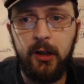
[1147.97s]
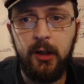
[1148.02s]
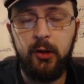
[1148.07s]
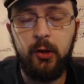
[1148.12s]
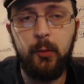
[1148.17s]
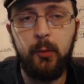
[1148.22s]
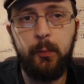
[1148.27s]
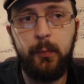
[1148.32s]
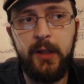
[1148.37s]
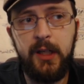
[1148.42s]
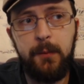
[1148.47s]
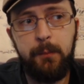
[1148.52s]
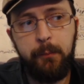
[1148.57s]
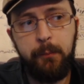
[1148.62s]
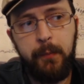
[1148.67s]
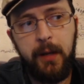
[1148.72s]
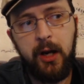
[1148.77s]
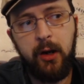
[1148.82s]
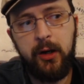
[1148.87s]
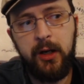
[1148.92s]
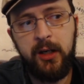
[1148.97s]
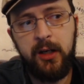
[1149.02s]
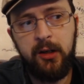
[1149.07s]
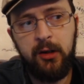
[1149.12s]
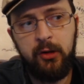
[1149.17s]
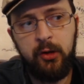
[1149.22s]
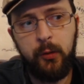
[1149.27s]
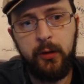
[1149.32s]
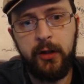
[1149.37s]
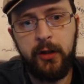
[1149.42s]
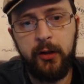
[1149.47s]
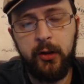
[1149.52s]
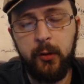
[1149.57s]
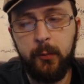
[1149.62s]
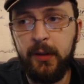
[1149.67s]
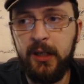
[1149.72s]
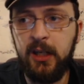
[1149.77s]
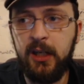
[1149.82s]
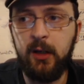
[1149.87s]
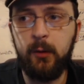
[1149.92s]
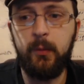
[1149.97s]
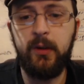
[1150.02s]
to be married to another being.